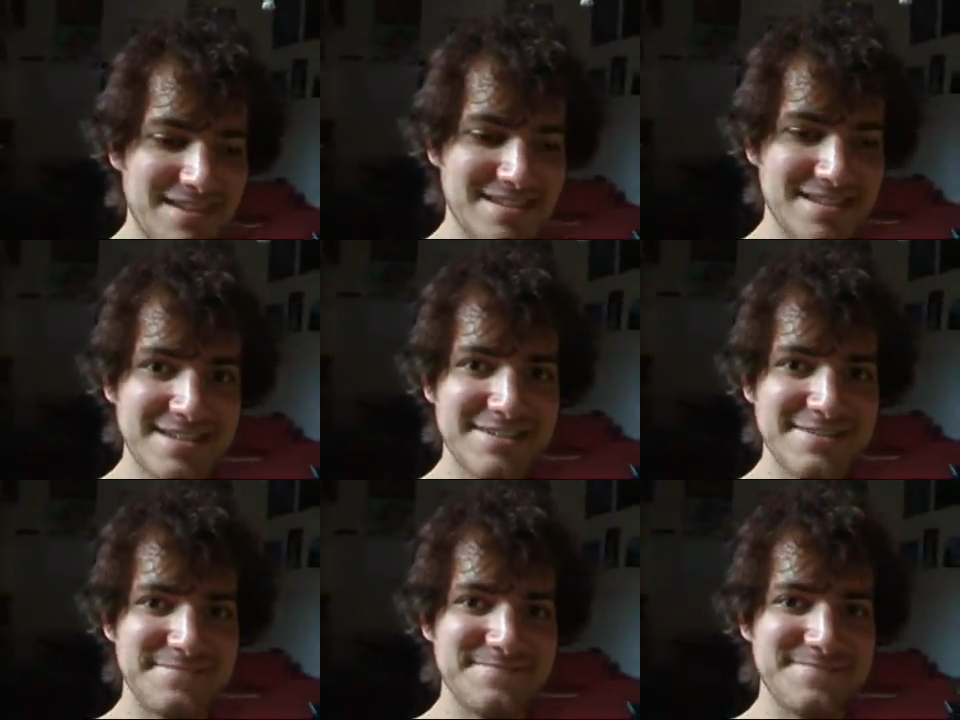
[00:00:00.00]

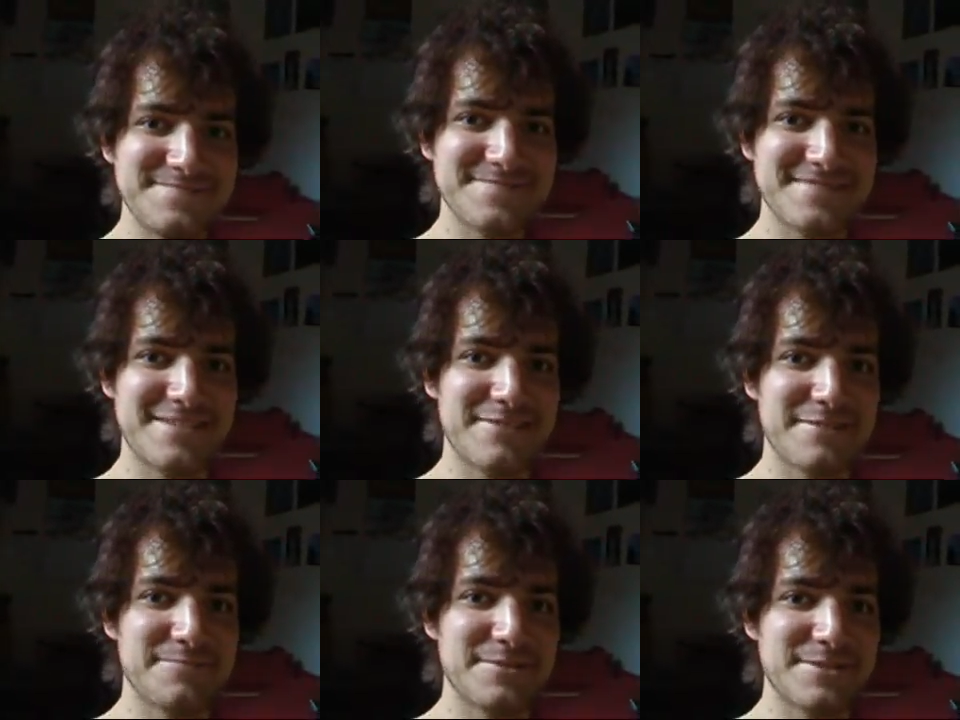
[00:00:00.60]
So, the
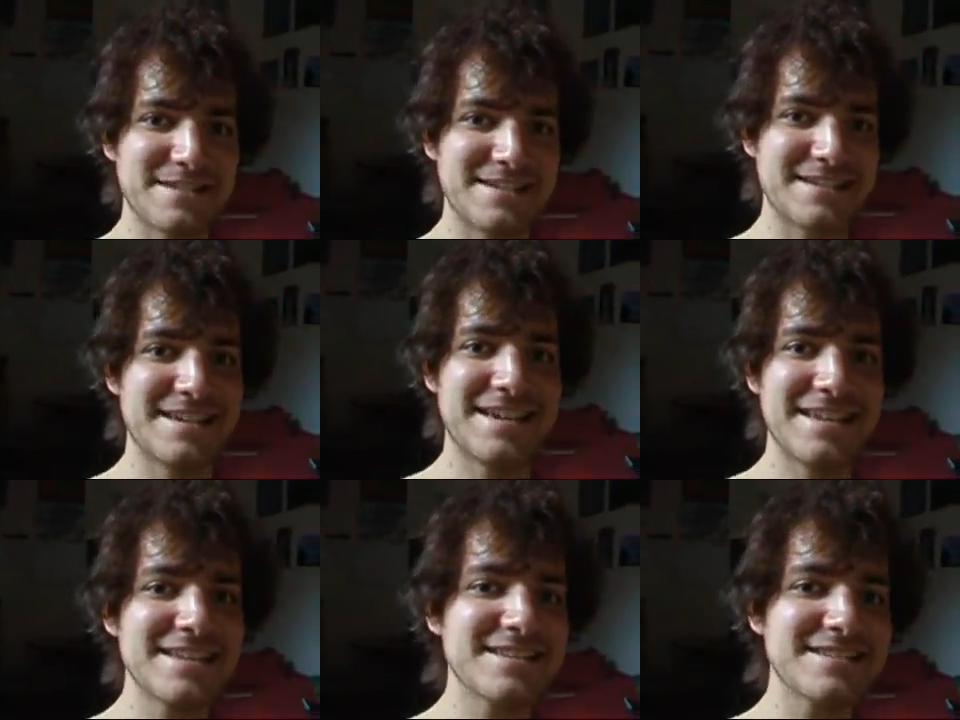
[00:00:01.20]
crypt project.
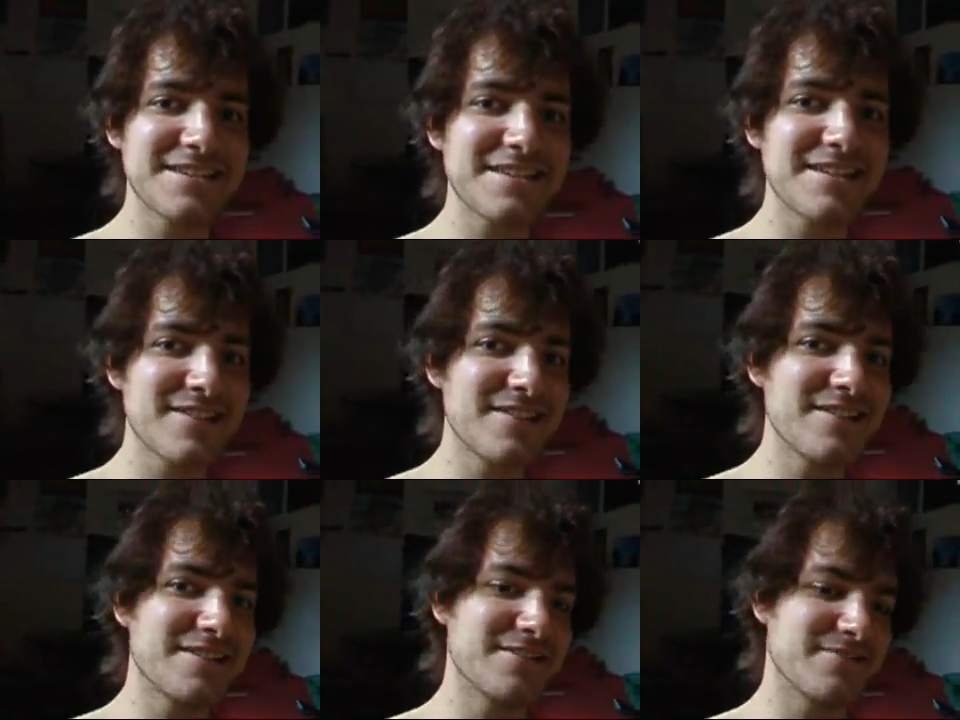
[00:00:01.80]
It is still
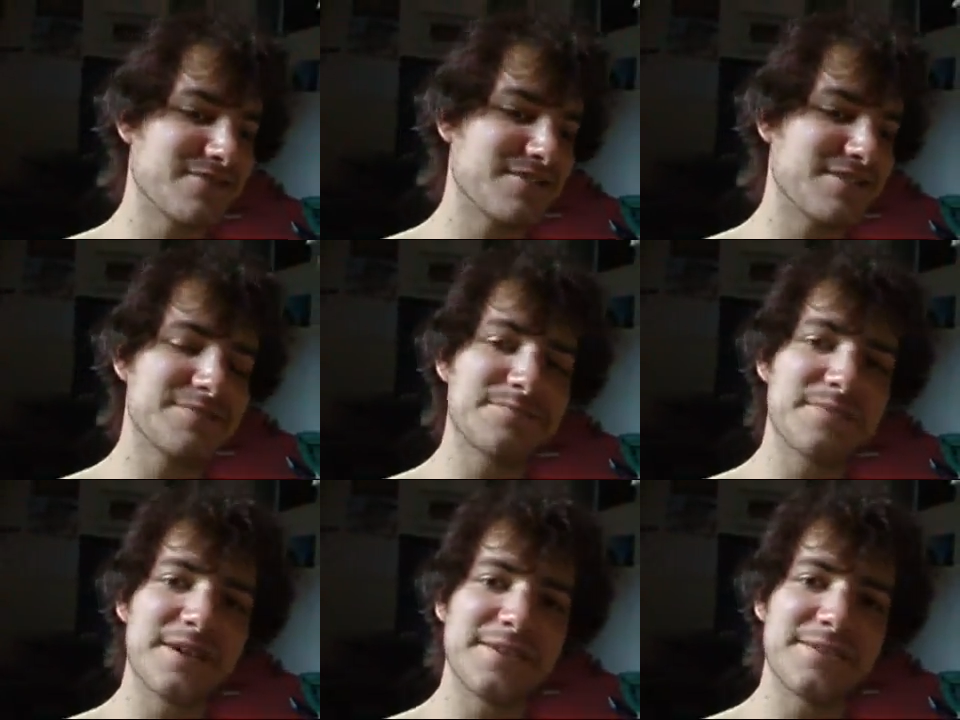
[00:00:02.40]
alive,
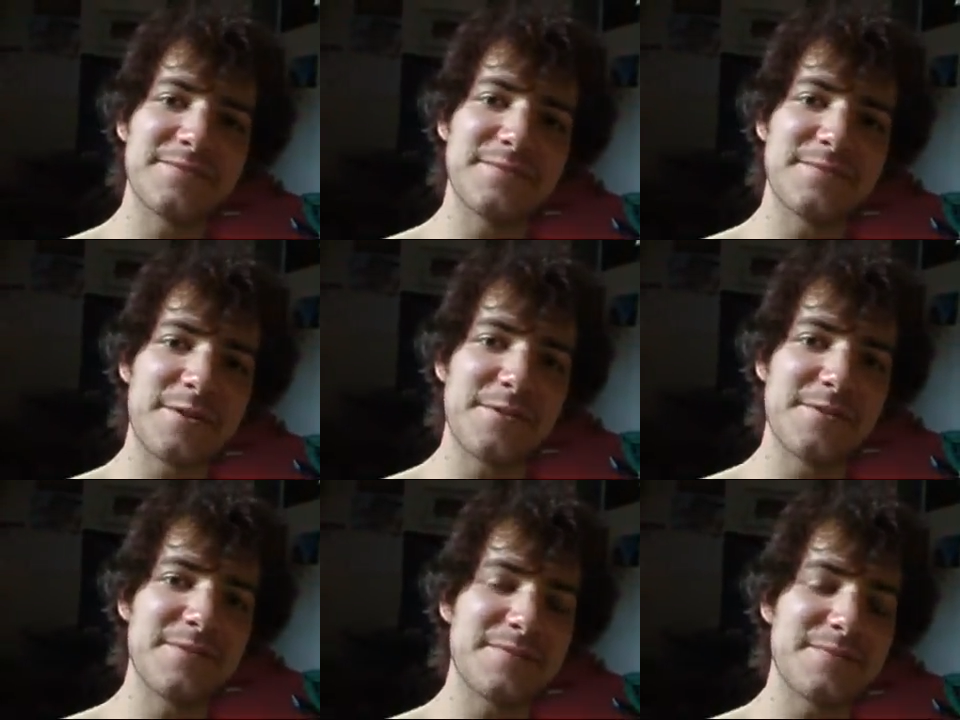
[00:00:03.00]
despite
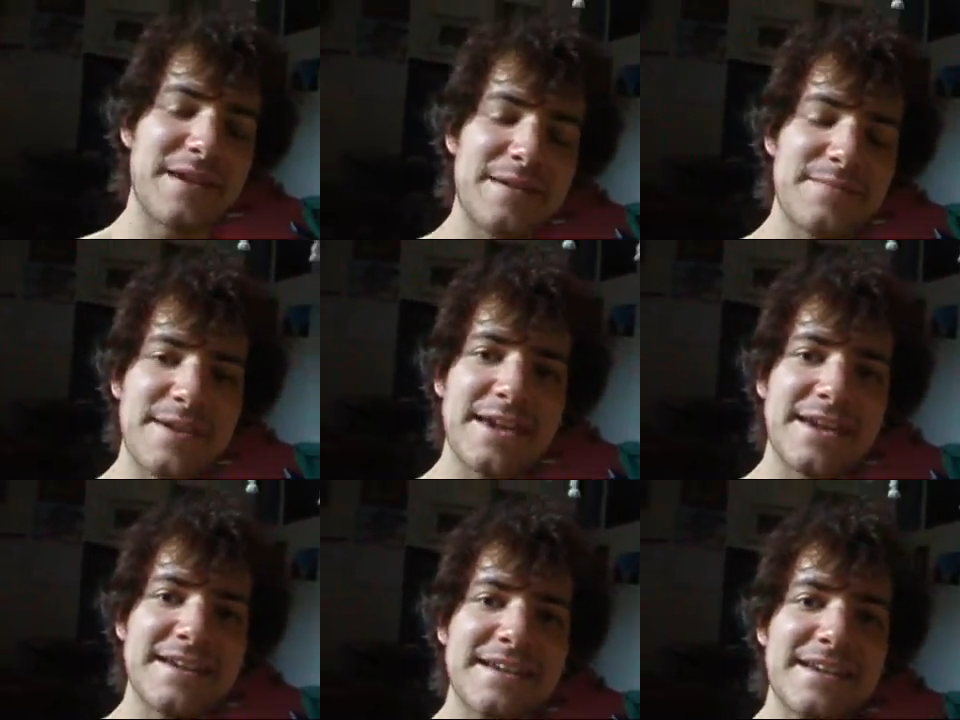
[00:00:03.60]
what may
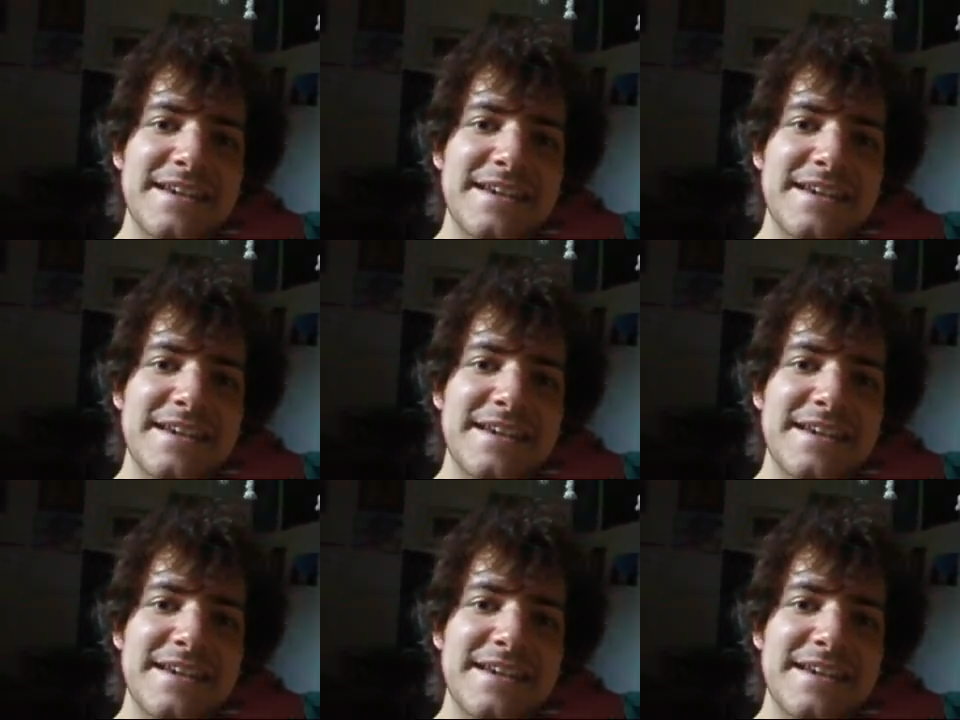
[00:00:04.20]
appear.